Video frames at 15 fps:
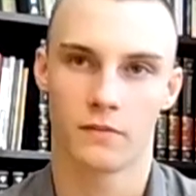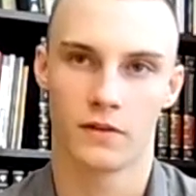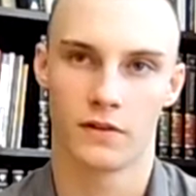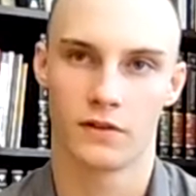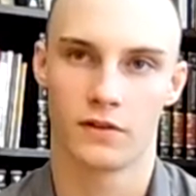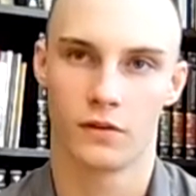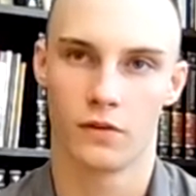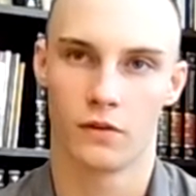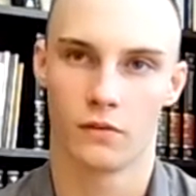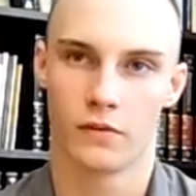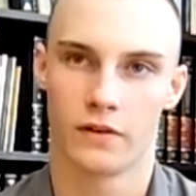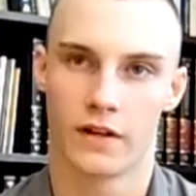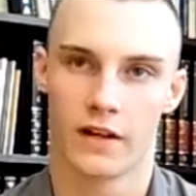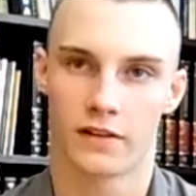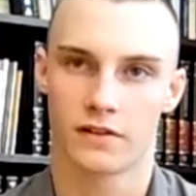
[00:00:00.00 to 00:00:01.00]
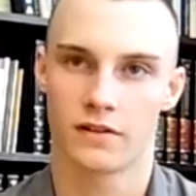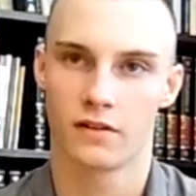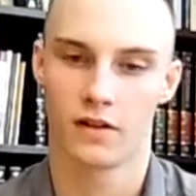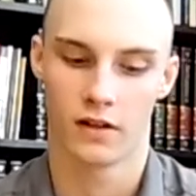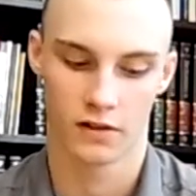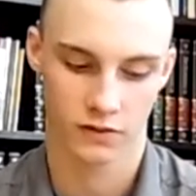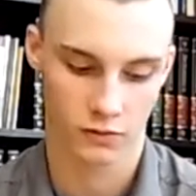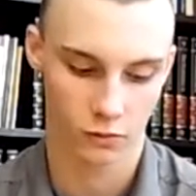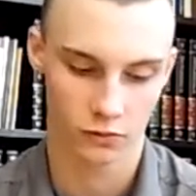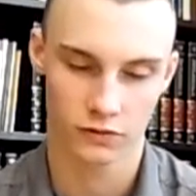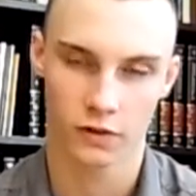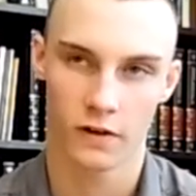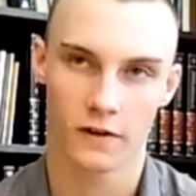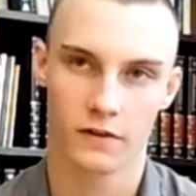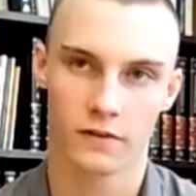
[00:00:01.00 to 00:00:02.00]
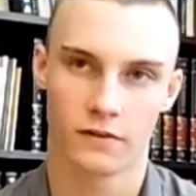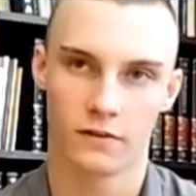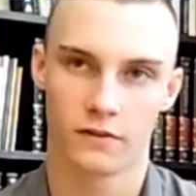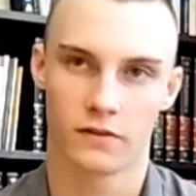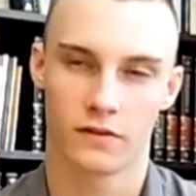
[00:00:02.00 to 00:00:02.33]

until okay. the next uh, school start.